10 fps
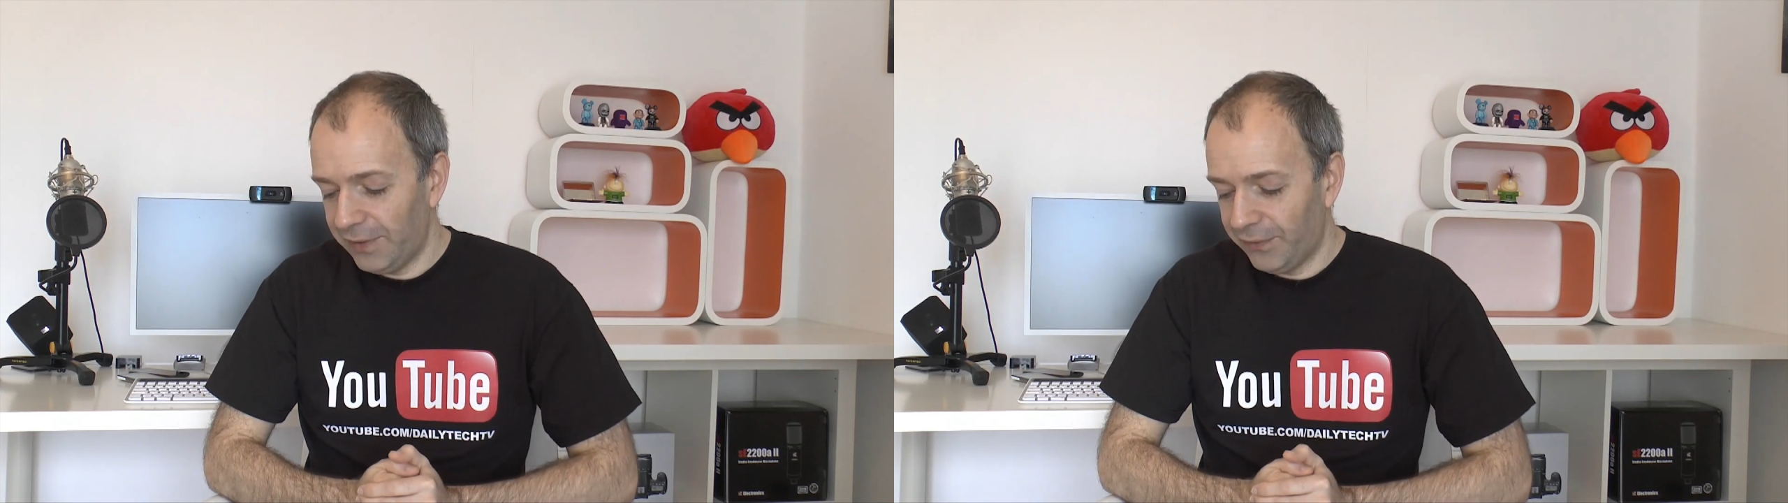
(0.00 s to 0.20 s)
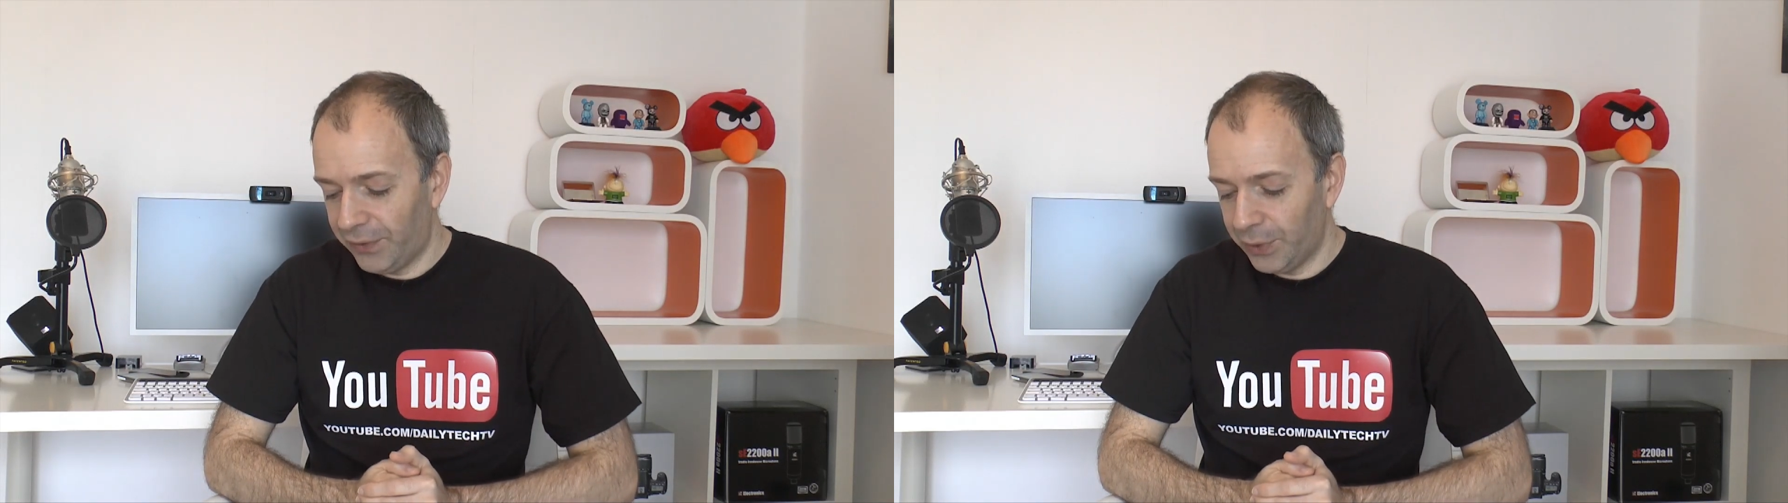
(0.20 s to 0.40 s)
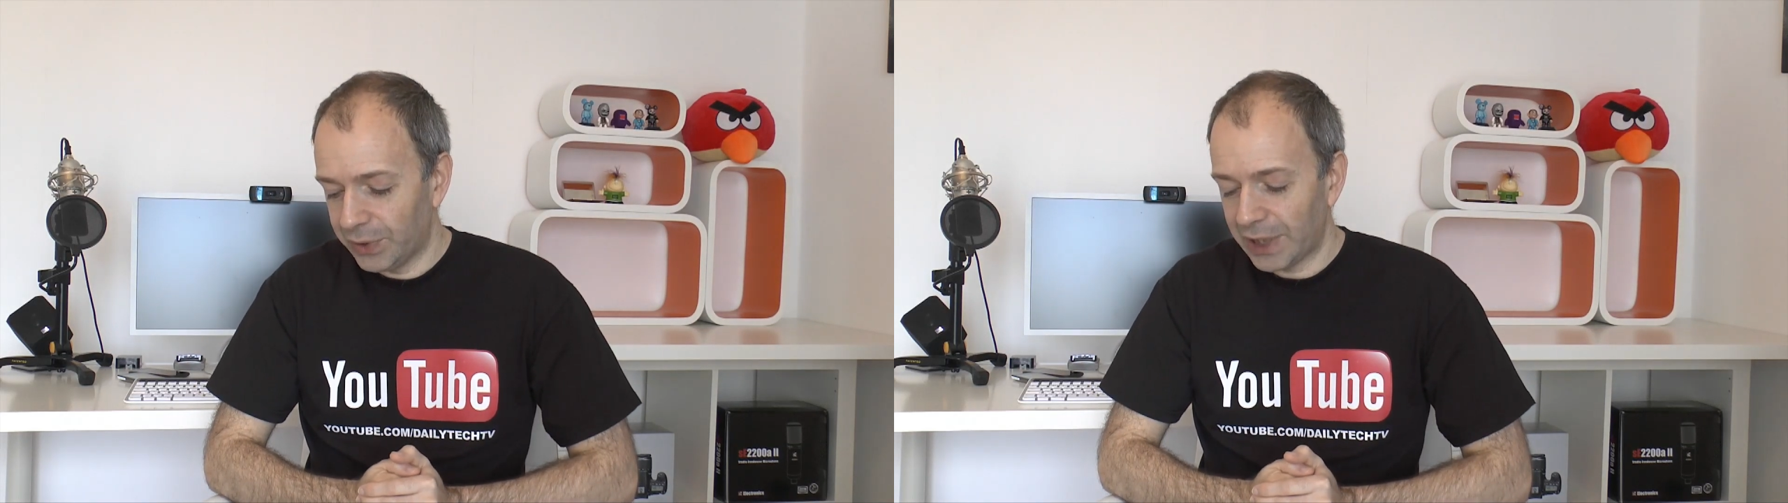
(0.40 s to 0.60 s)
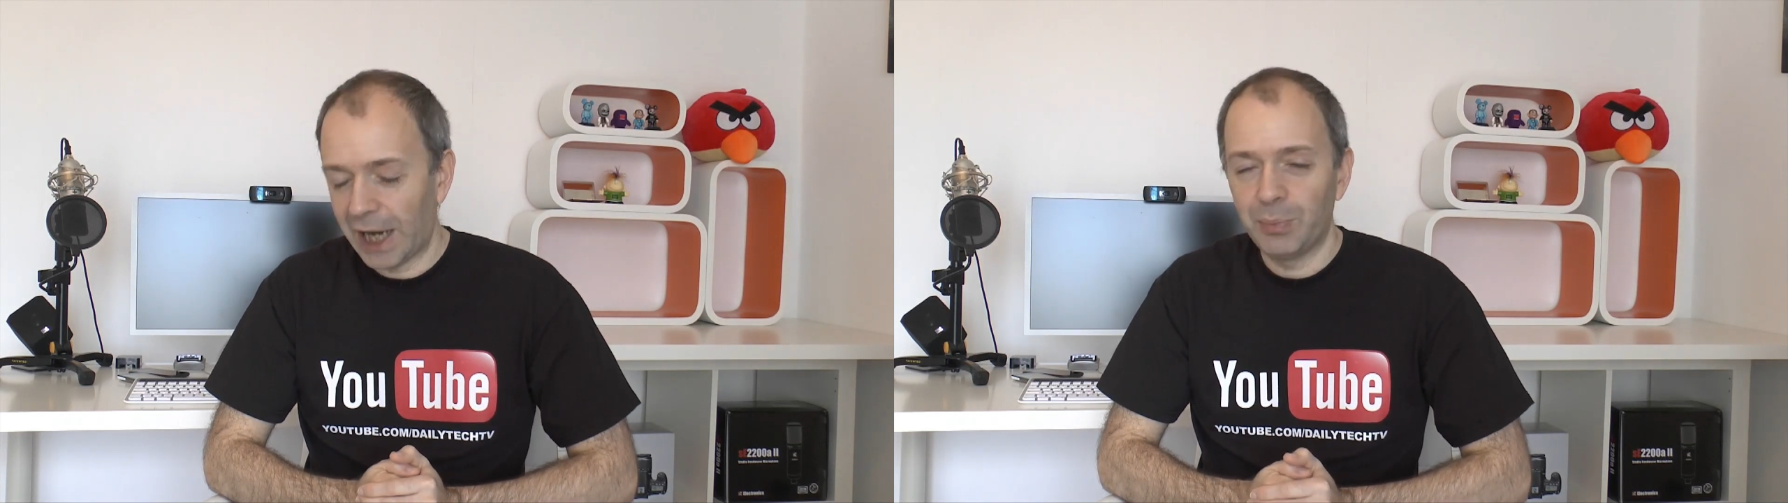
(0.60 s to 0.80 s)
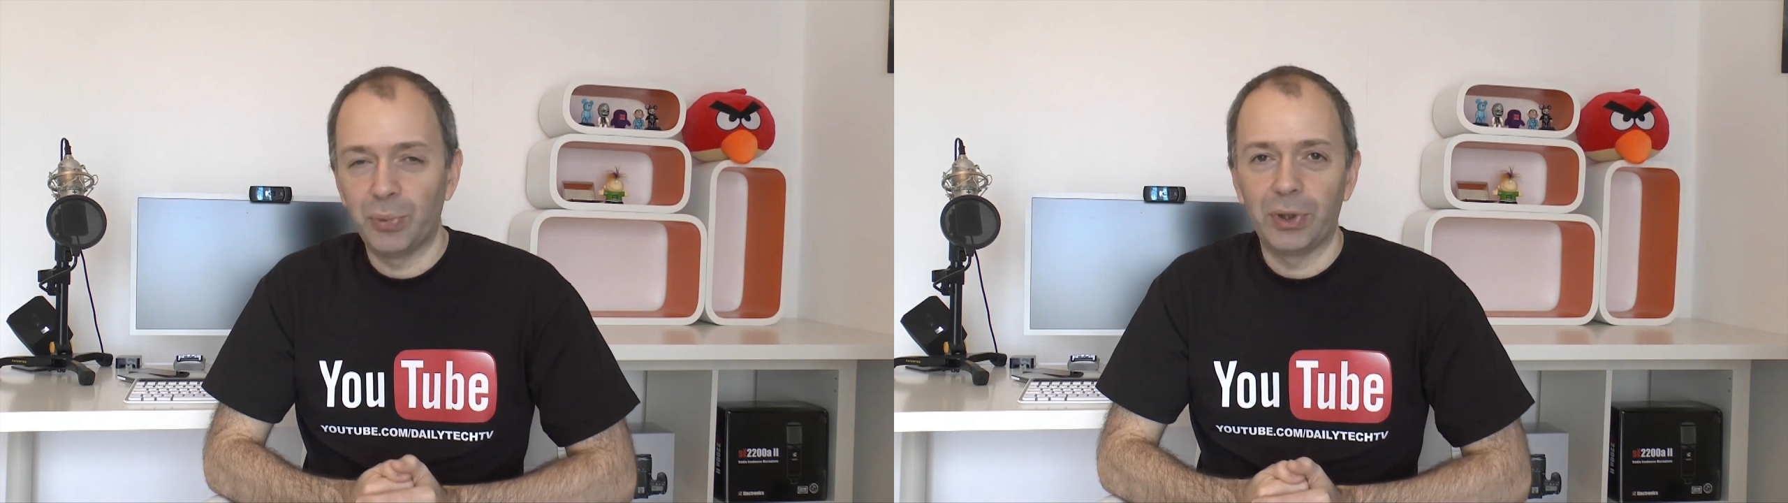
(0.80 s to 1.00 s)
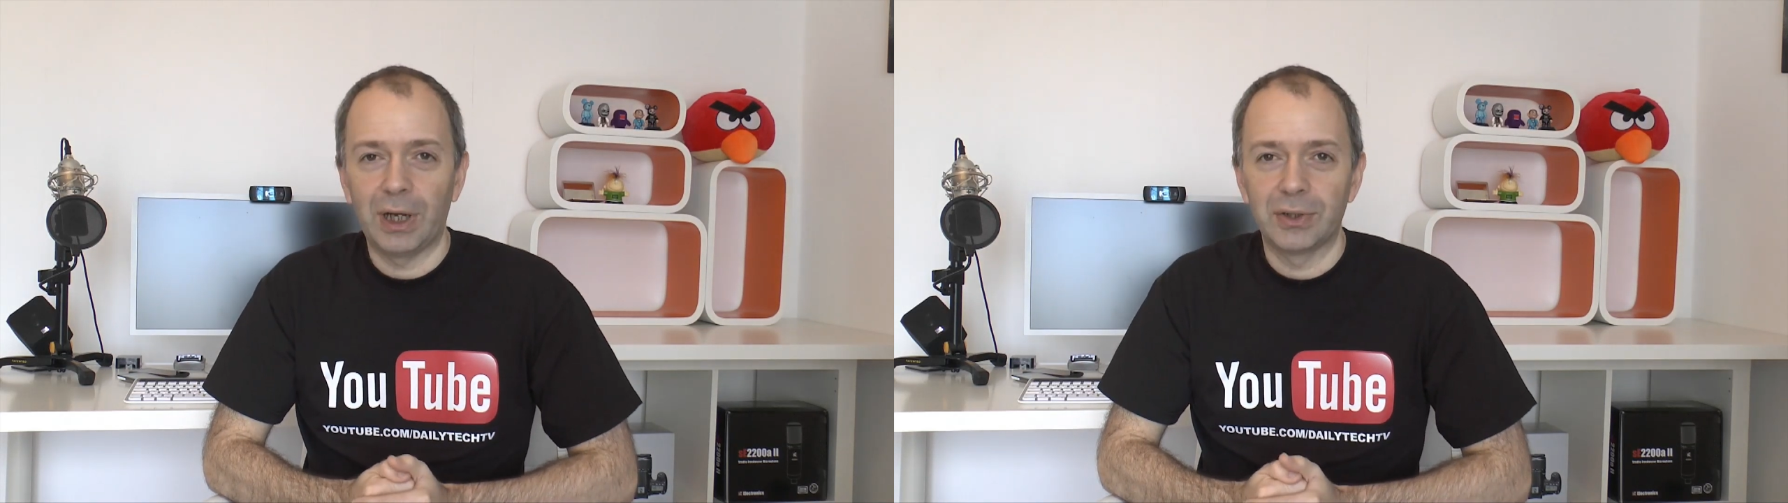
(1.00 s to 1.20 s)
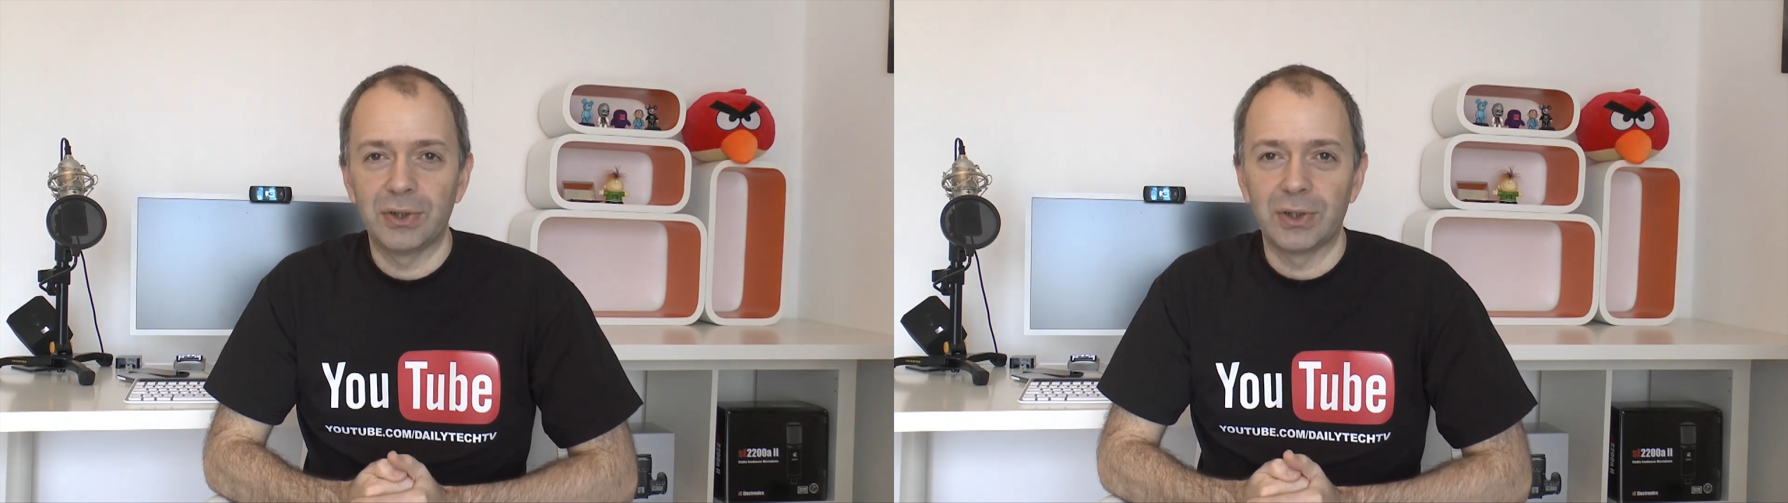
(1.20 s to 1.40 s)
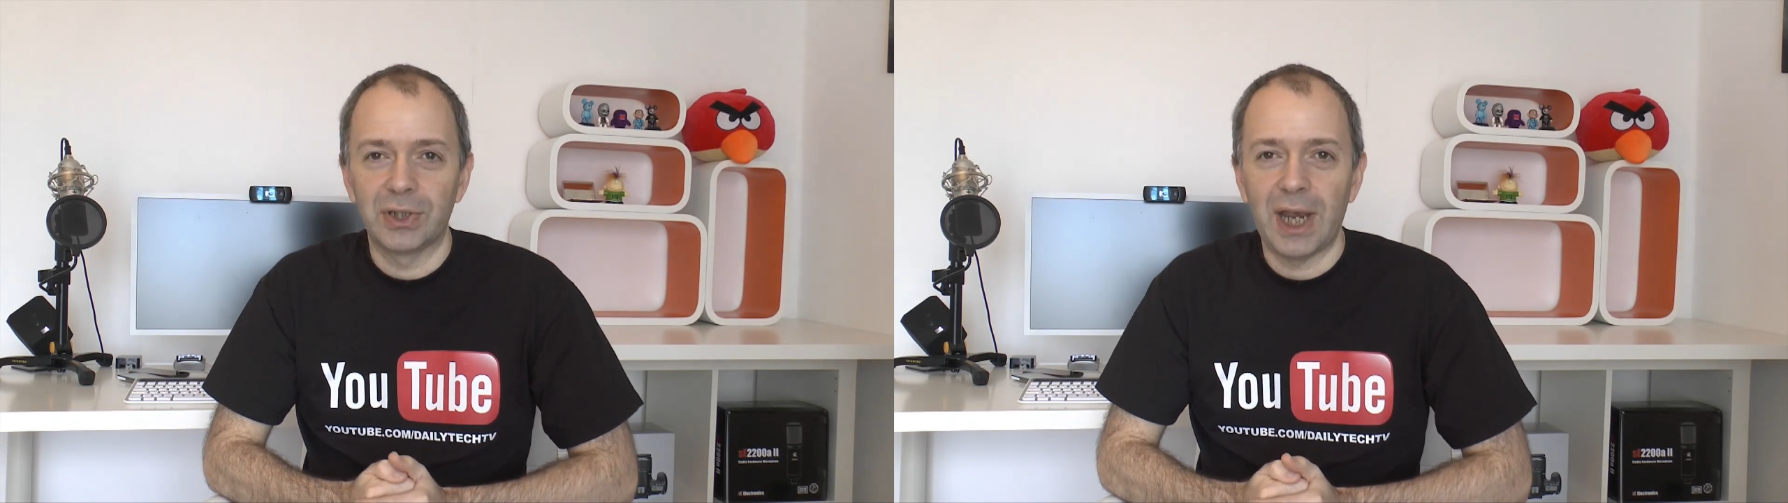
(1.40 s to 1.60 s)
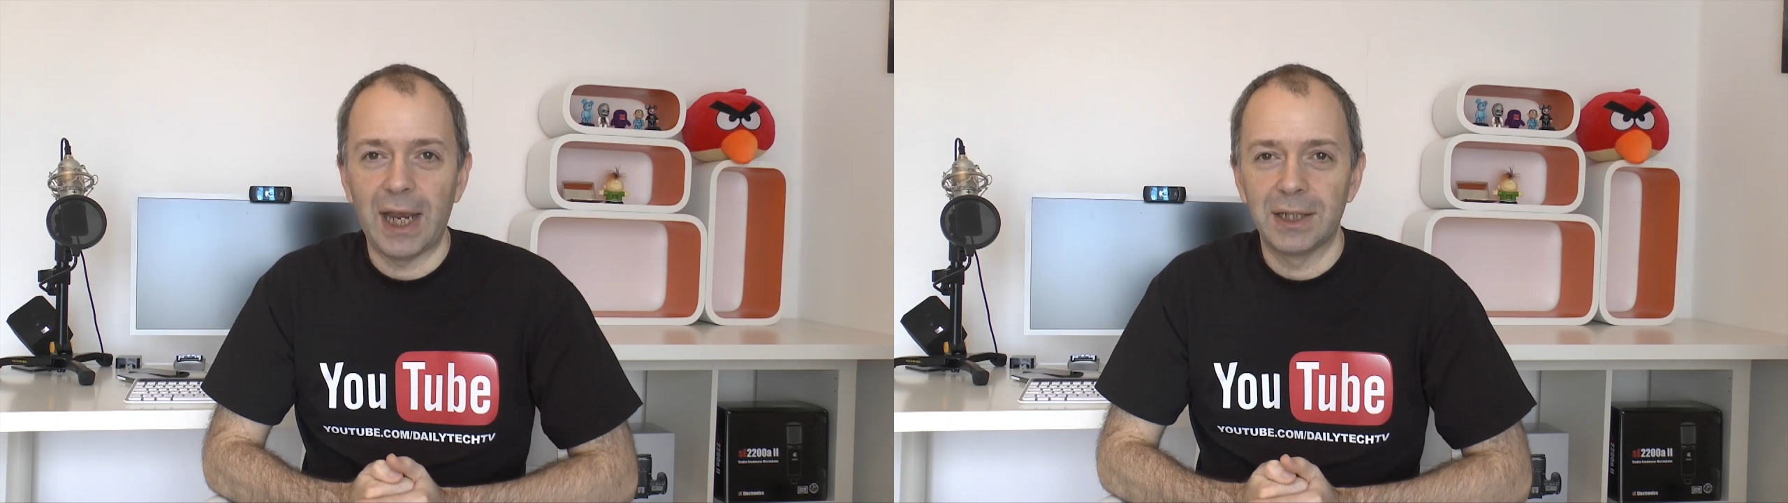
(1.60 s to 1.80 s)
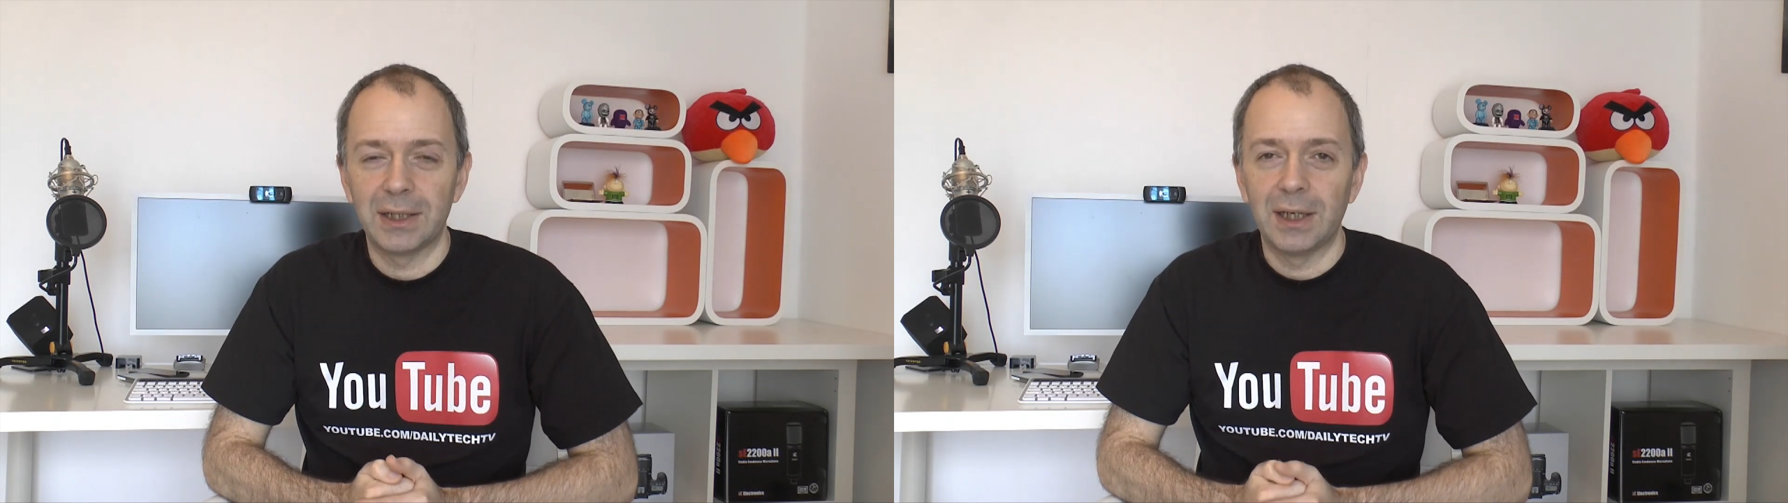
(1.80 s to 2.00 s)
influence a product's
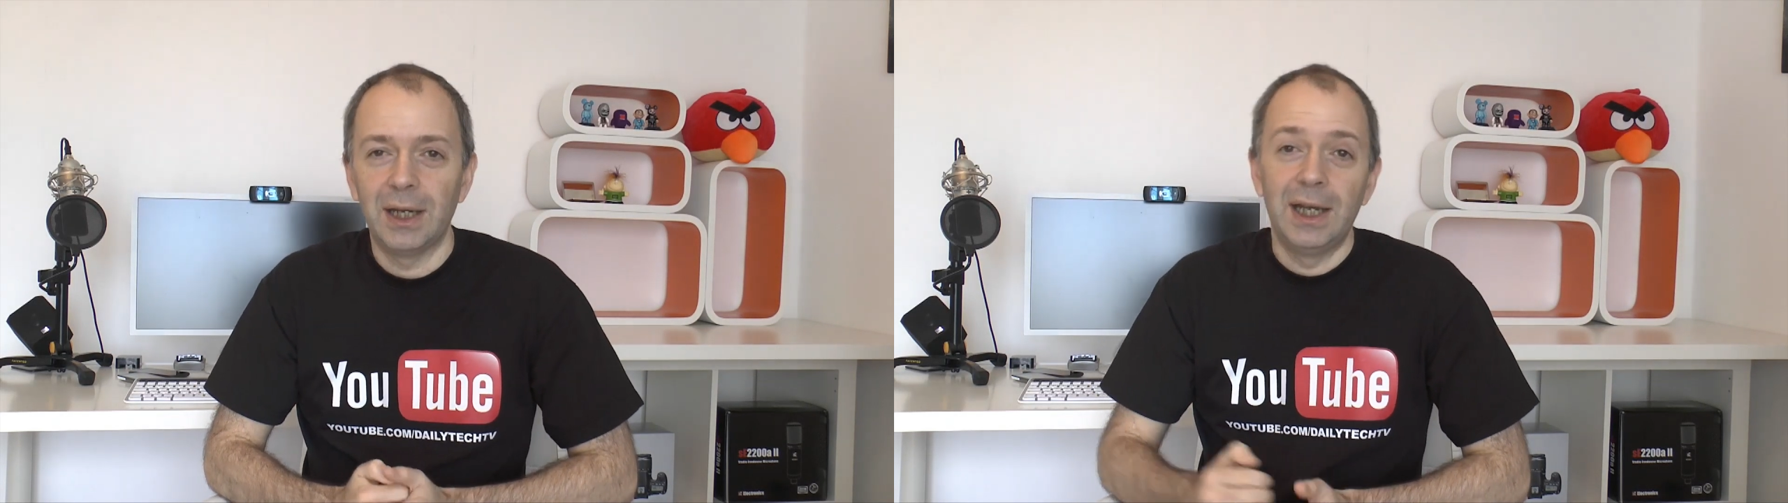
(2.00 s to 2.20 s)
success?